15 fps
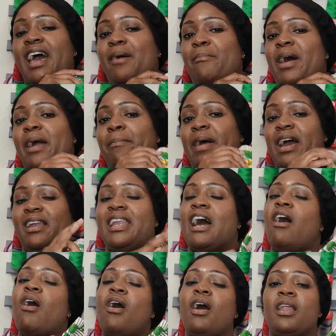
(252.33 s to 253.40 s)
at my pattern,
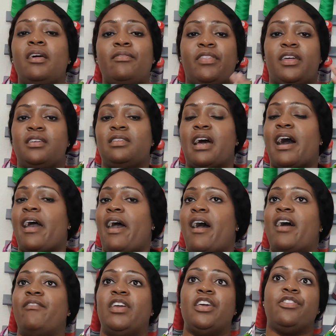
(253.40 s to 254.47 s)
now all of this, I
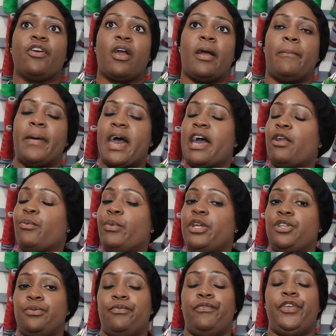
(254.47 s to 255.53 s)
have either a pattern
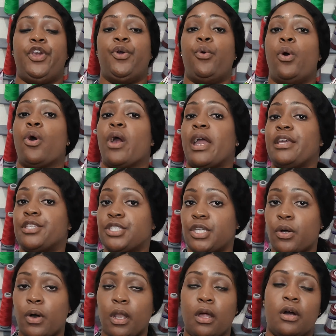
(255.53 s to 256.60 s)
review or a
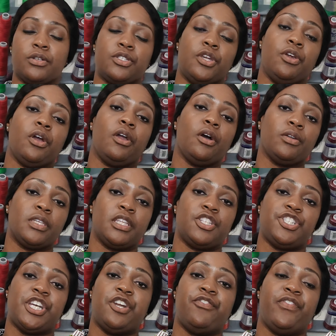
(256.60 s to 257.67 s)
sew along, so you could go to
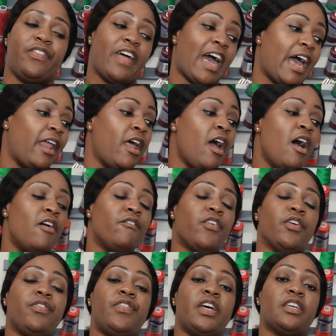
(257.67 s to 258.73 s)
the channel for that.
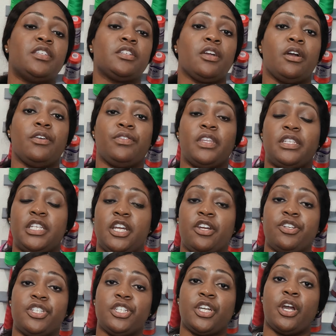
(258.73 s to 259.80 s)
For this skirt, the
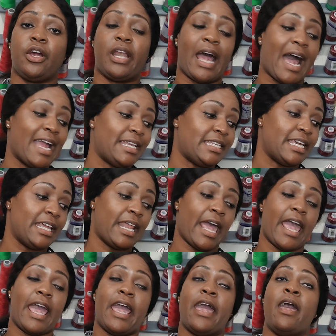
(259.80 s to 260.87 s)
tiered skirt, I did
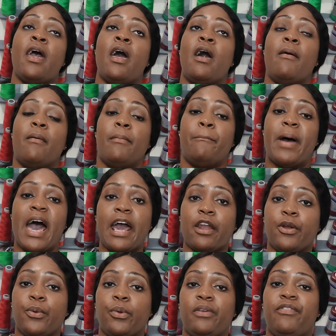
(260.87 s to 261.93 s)
a
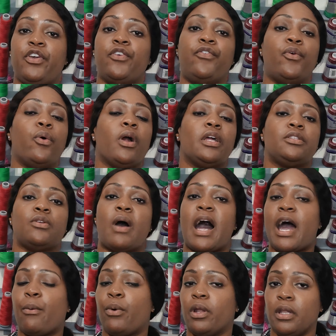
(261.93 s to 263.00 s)
pattern review for it, so
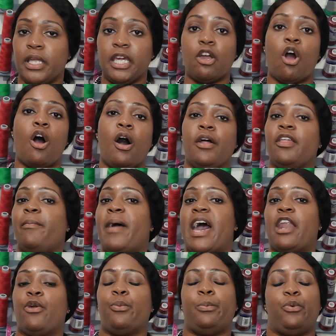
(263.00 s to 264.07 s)
I will link all the
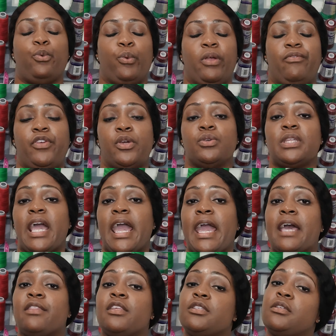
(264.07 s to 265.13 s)
pattern reviews
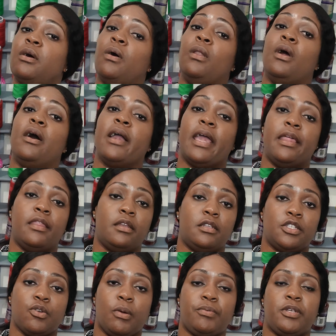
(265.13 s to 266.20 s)
and the sew along in the
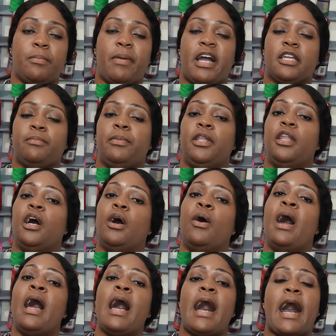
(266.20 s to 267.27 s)
description box
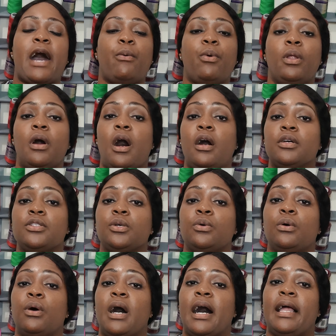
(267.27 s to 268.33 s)
below. I will
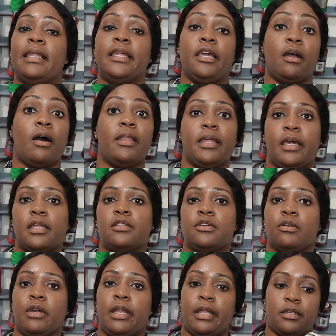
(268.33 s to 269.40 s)
also link on the end
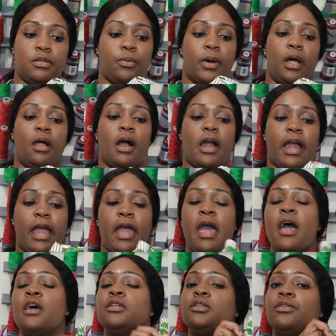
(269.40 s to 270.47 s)
screen as well. All right,
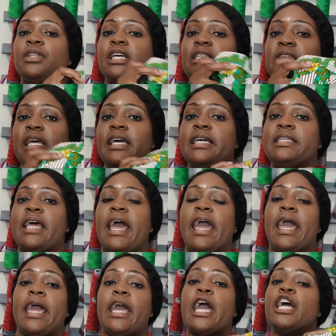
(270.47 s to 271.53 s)
so this is
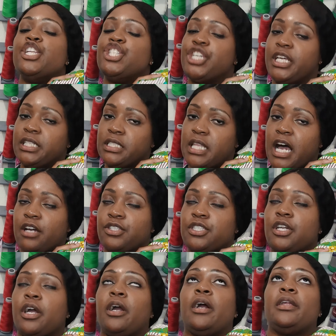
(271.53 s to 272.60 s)
a jean style
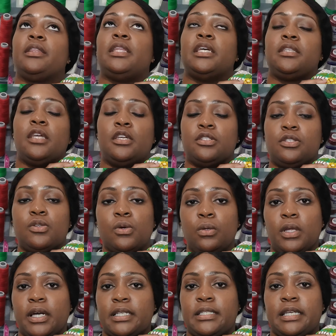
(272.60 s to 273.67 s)
skirt. This is New
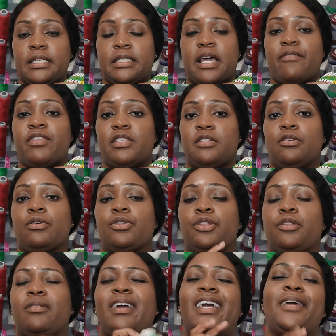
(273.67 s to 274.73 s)
Look
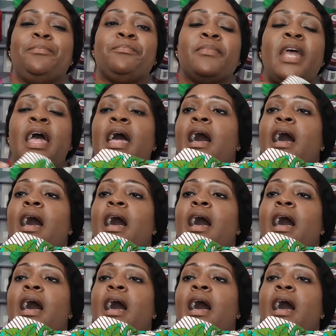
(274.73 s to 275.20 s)
6703.